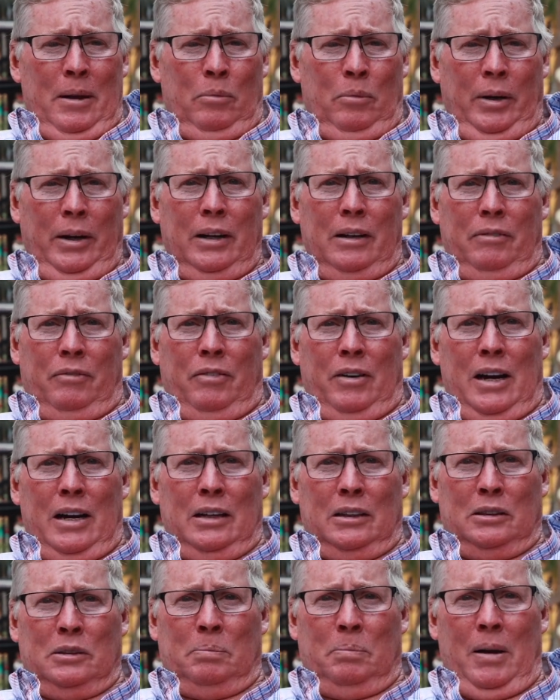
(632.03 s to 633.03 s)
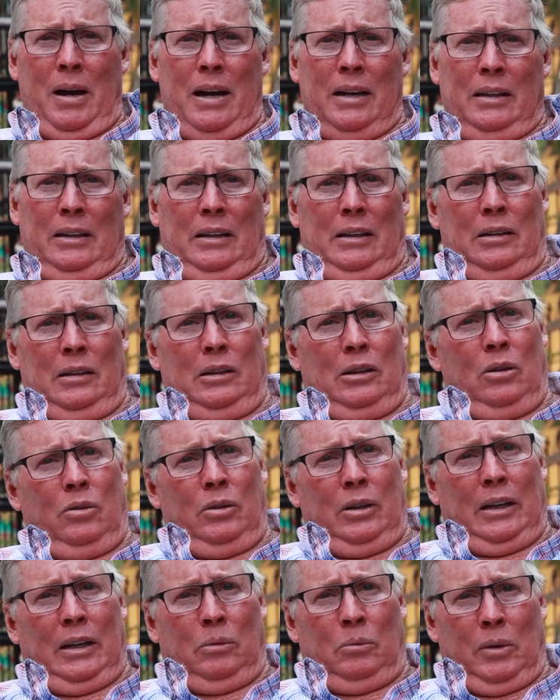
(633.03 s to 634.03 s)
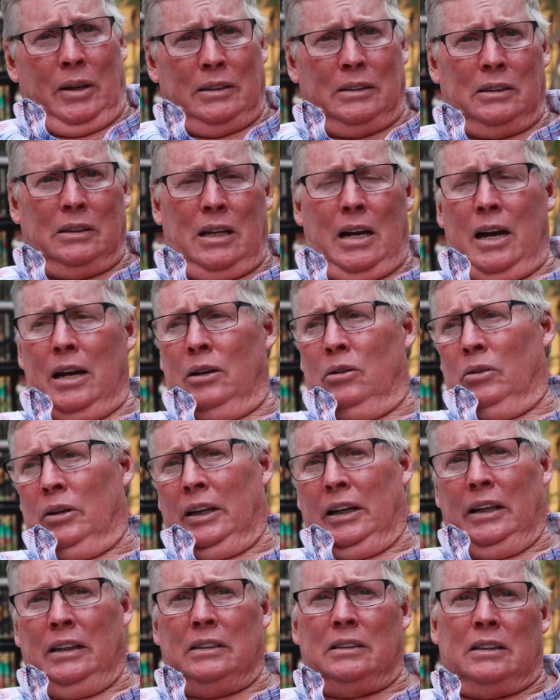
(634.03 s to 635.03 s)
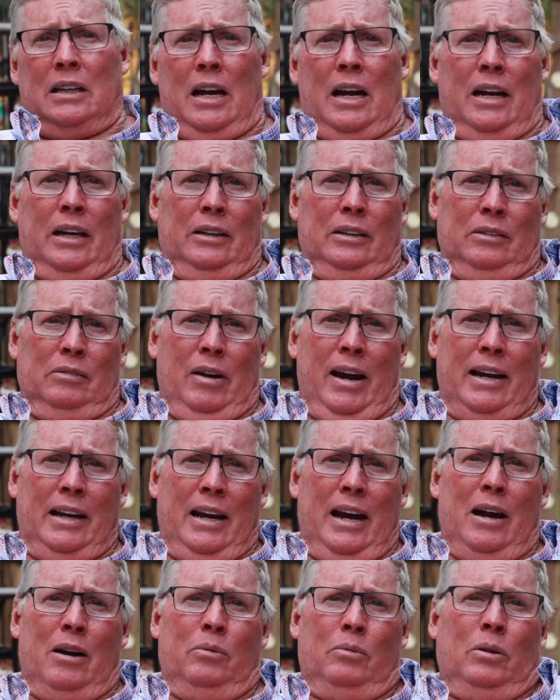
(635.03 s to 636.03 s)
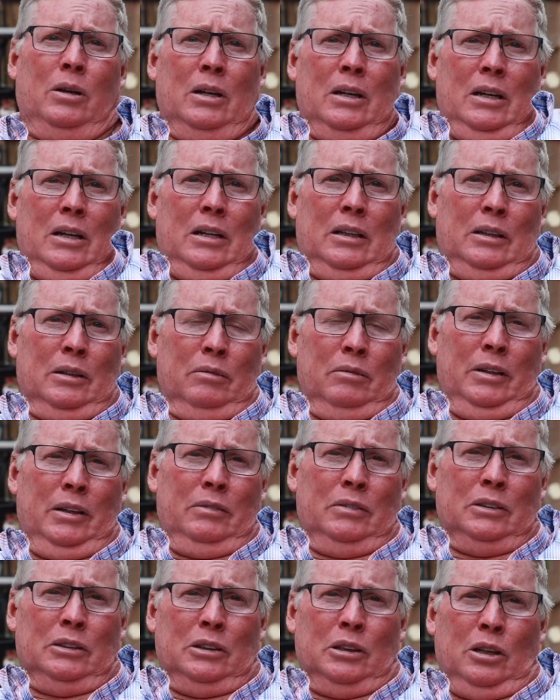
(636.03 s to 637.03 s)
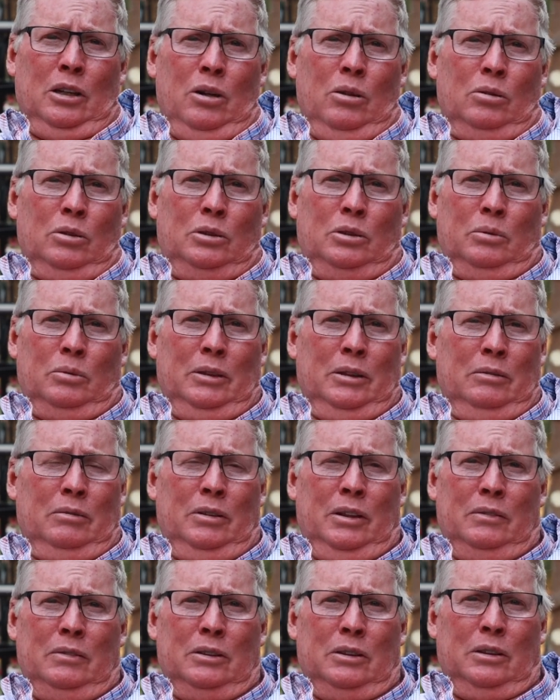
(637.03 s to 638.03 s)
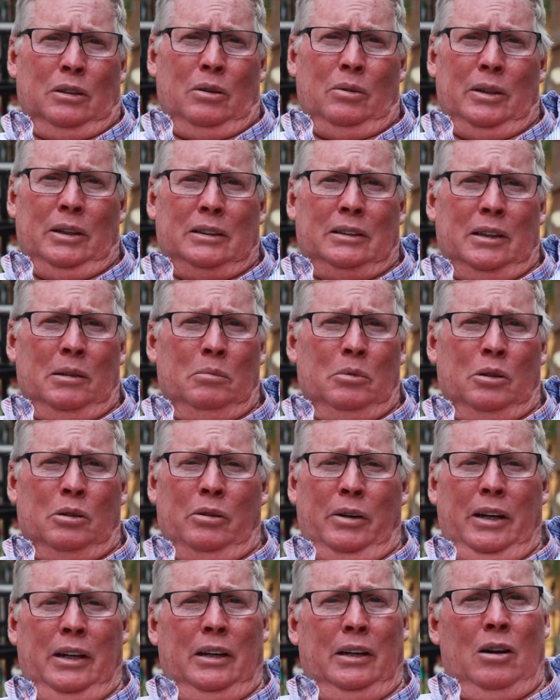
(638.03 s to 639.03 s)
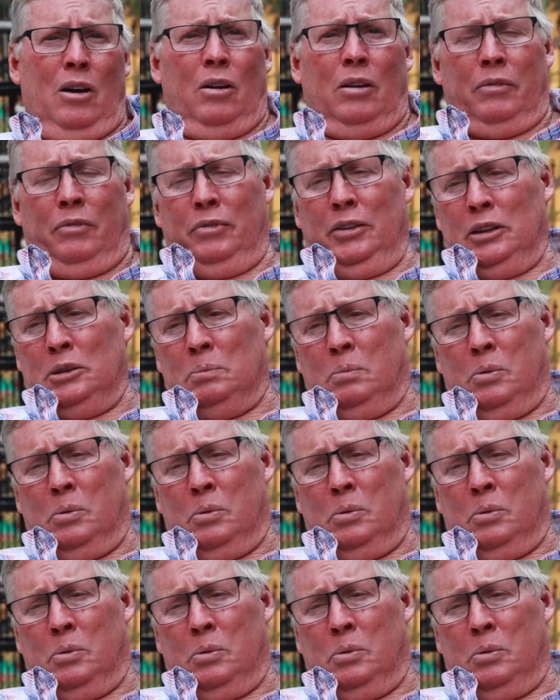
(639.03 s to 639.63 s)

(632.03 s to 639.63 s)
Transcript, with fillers: We're gonna find a spot, either going to the west side or the east side. And right now, the river is low. So when the river is low and it's emerald green and all the fish